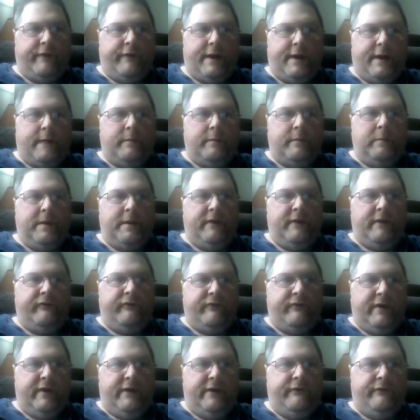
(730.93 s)
that everybody
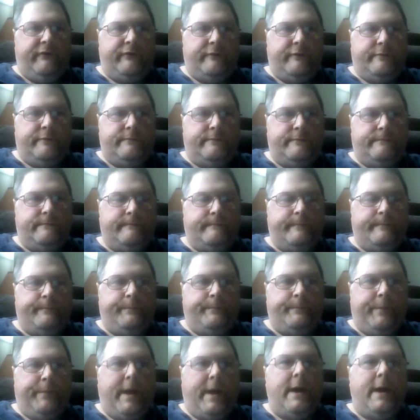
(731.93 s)
sees,
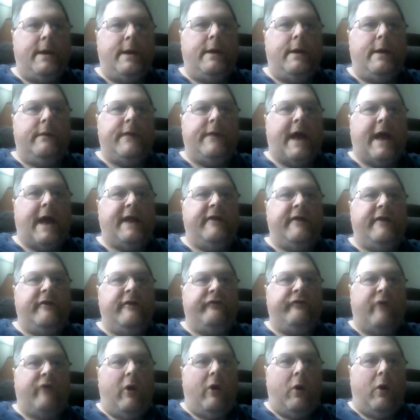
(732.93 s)
that it
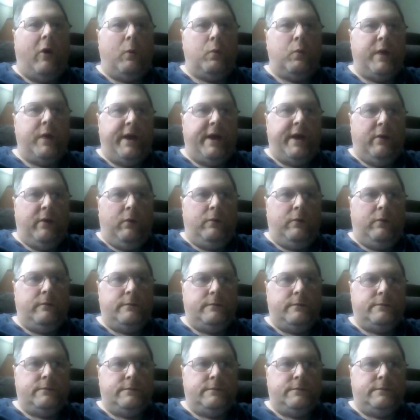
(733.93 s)
is all real.